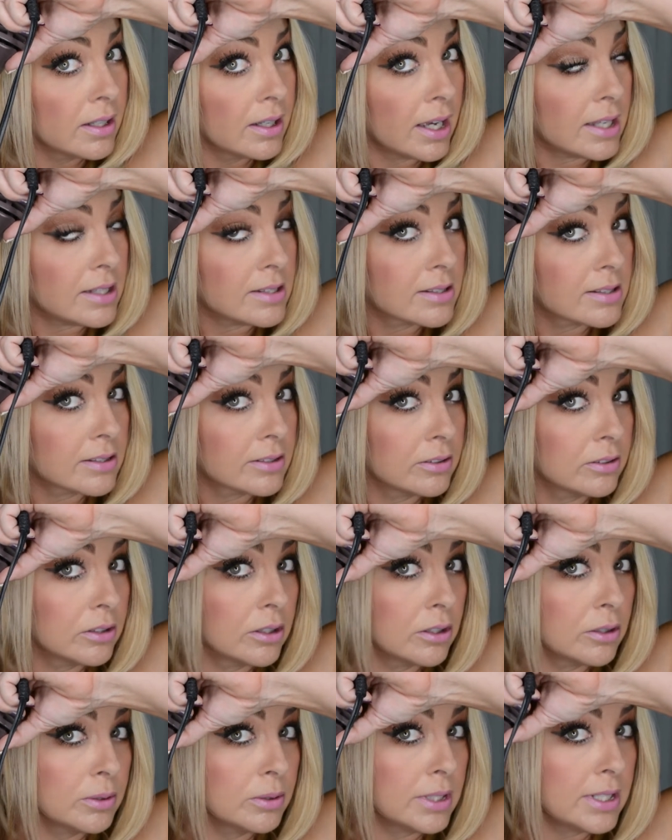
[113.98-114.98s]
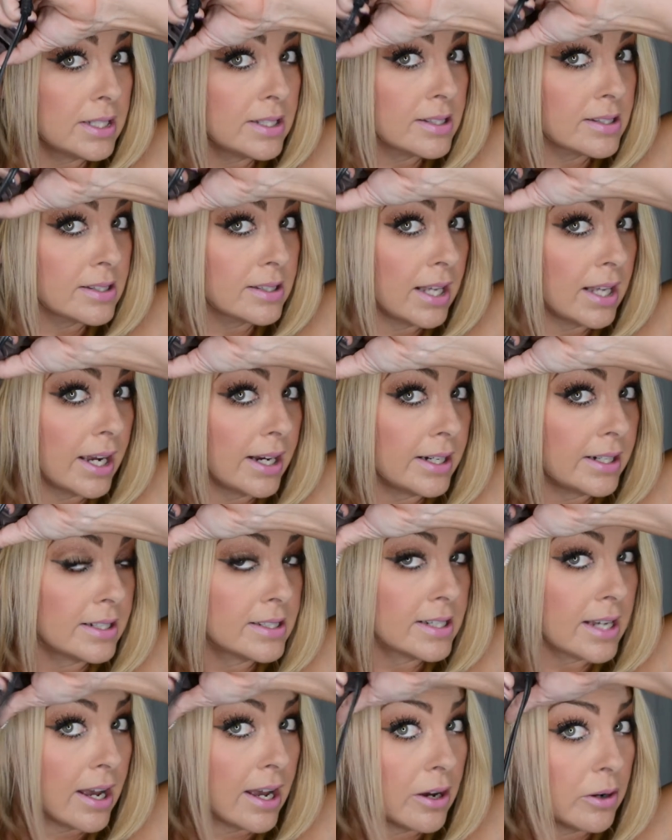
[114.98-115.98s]
and slowly sliding
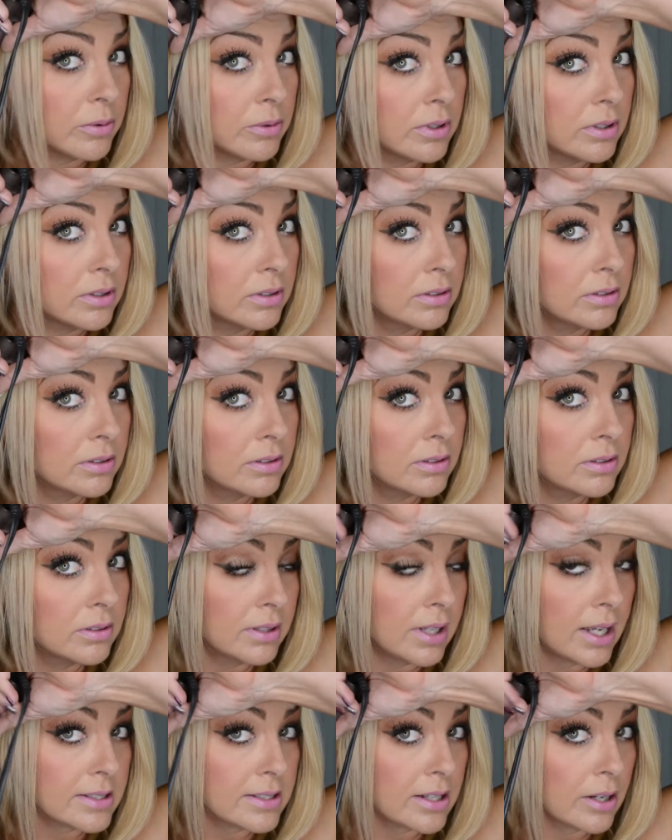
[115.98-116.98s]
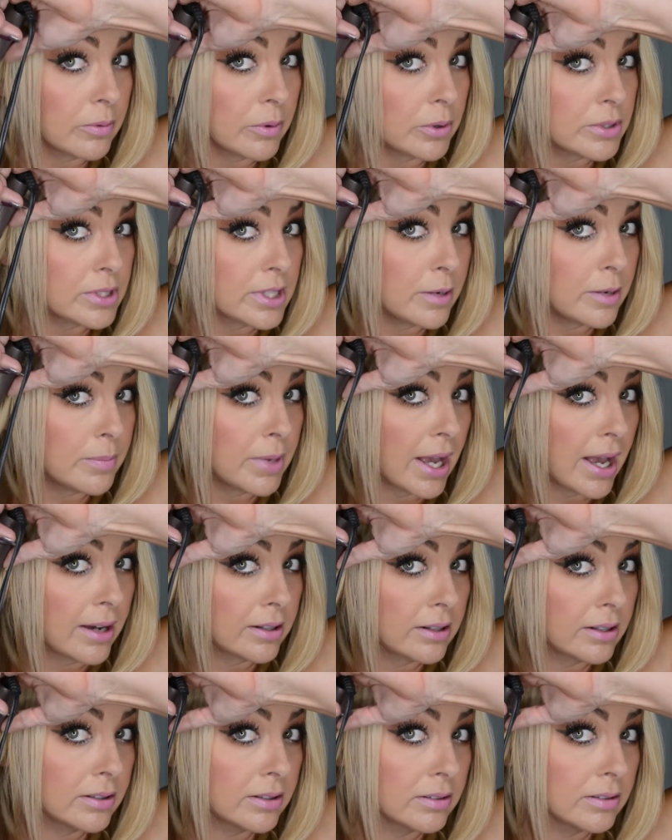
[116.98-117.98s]
down as I rotate
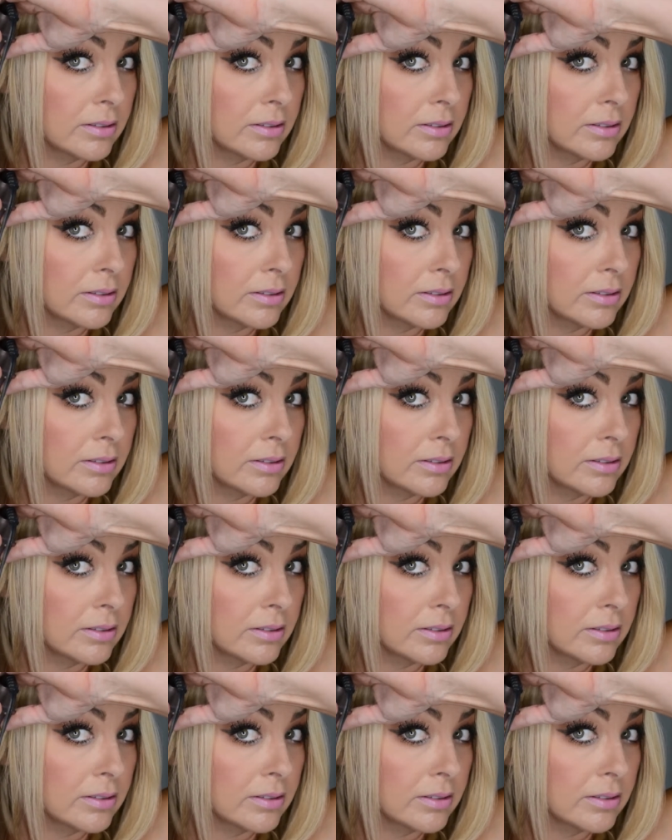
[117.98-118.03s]
back.